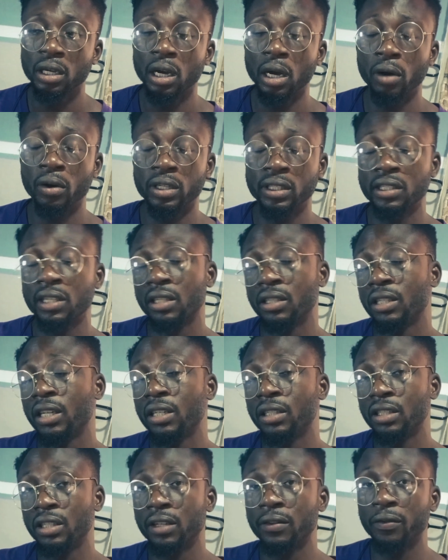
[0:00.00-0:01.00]
I'll
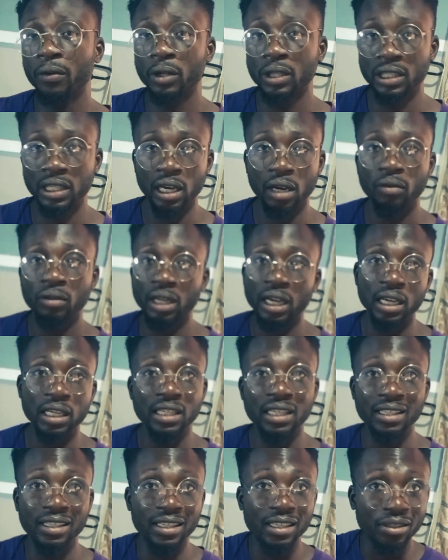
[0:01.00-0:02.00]
interchange it for sound
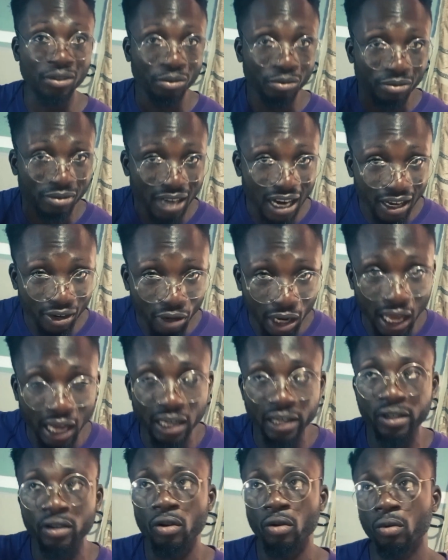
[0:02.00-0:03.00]
as it is
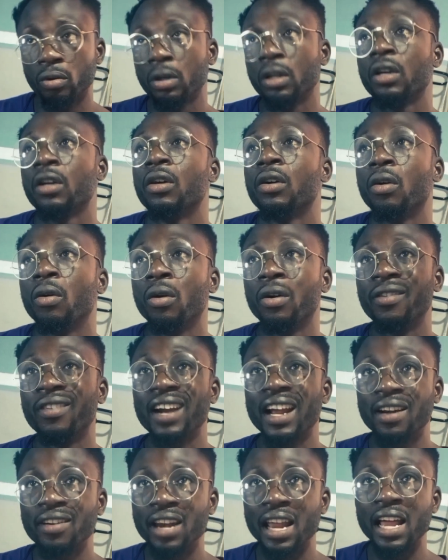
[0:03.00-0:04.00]
regularly known or
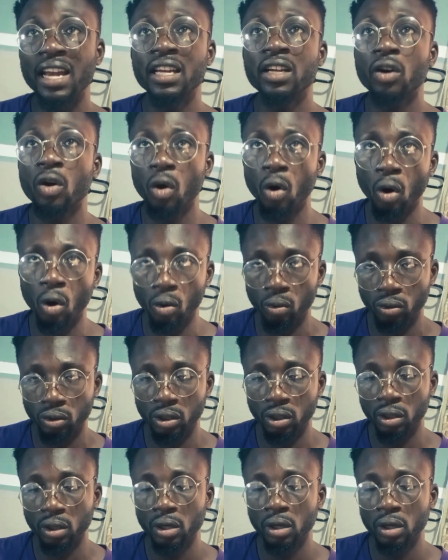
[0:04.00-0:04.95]
regularly called,